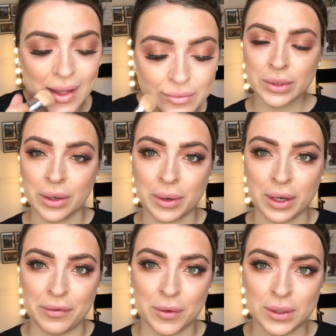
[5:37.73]
So can
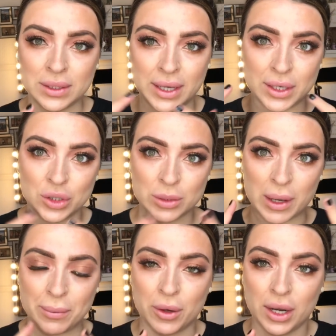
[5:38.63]
everyone see, just
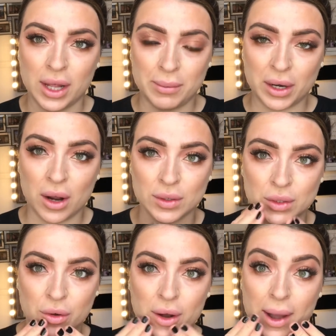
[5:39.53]
by putting a little bit of
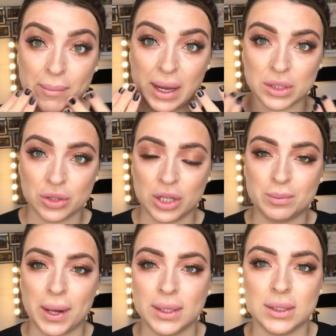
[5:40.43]
contour and making sure it's
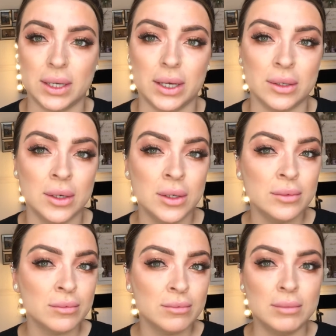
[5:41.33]
blended in,
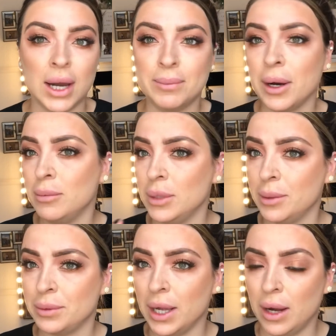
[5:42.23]
my bottom
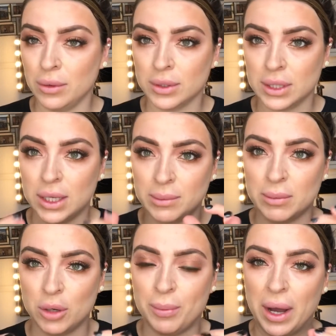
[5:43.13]
lip now looks a little bit
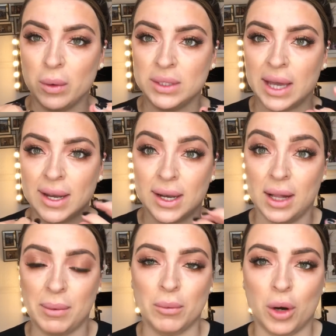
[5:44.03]
more pouty and a
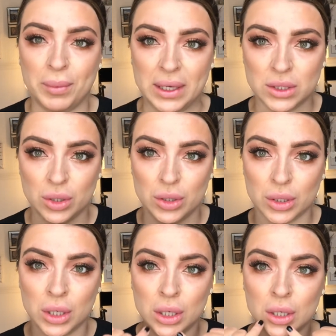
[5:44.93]
little bit more B-strung,
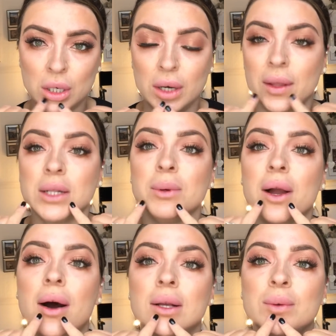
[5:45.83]
and that's
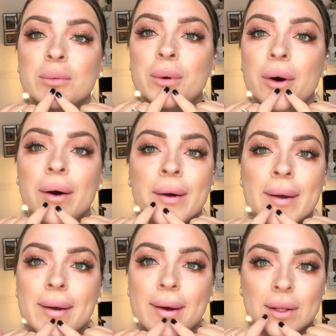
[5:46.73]
because we put
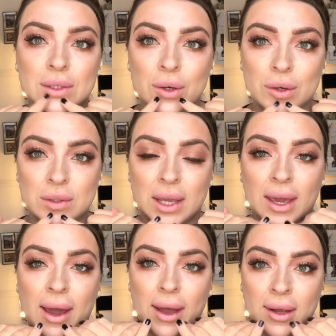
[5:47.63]
contour under
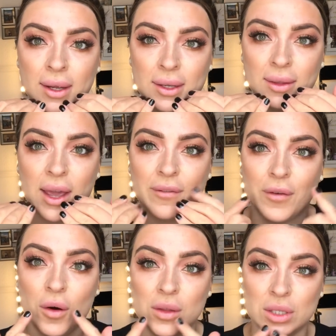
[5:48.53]
here,
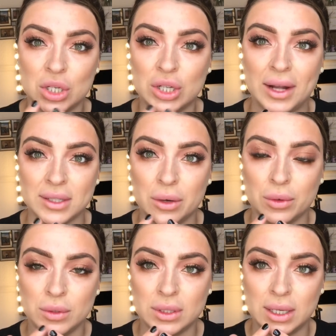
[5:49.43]
therefore there's a shadow
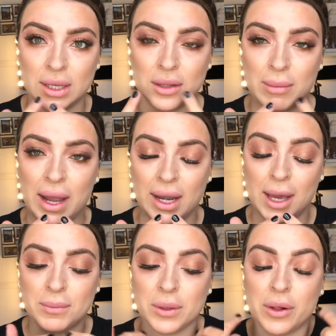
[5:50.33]
underneath my
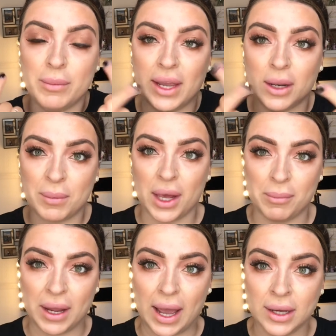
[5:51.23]
lip, so it'll make it appear
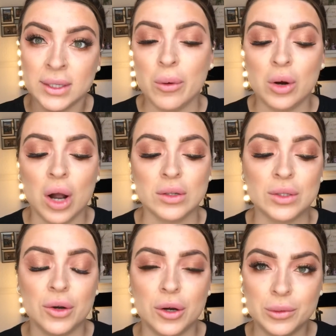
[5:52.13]
bigger. Now
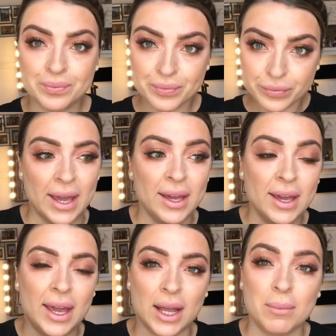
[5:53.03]
contour,
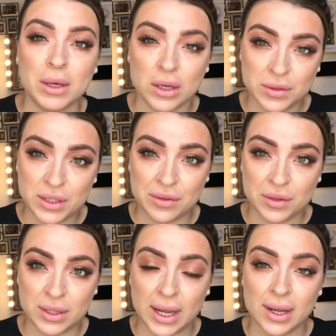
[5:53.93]
it can be used for
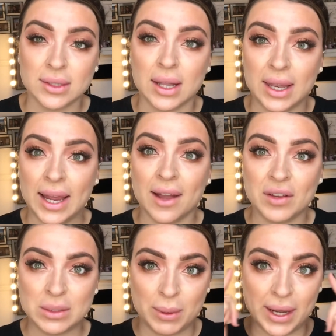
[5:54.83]
different things. Like I've
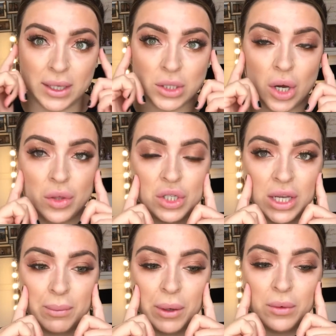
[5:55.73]
explained, on the
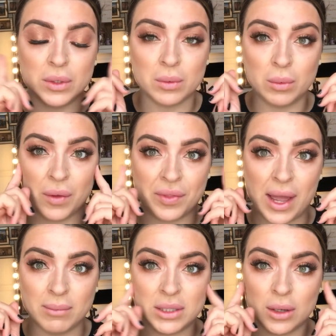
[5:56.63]
cheekbones we want
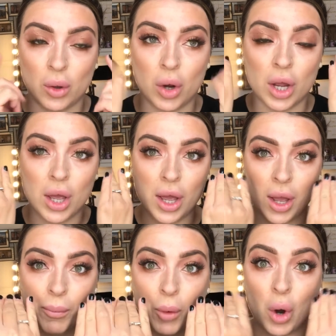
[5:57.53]
them to look
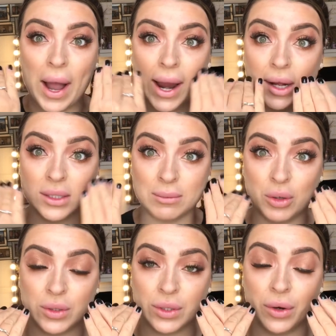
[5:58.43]
more angled and
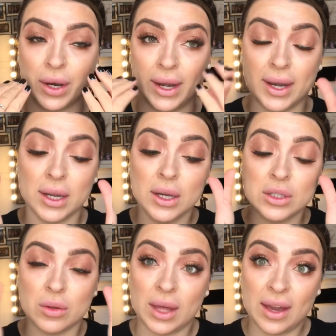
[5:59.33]
more sunken in,
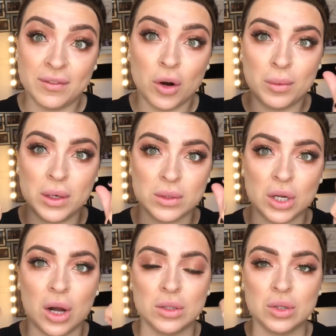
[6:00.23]
so therefore we're using
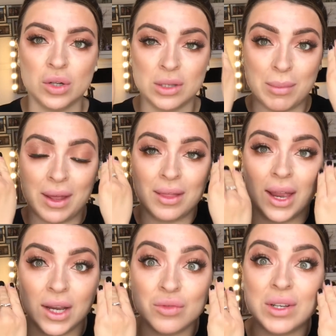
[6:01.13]
contour to make
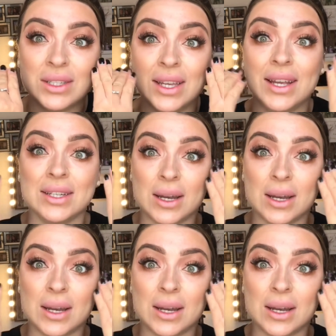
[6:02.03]
things recede and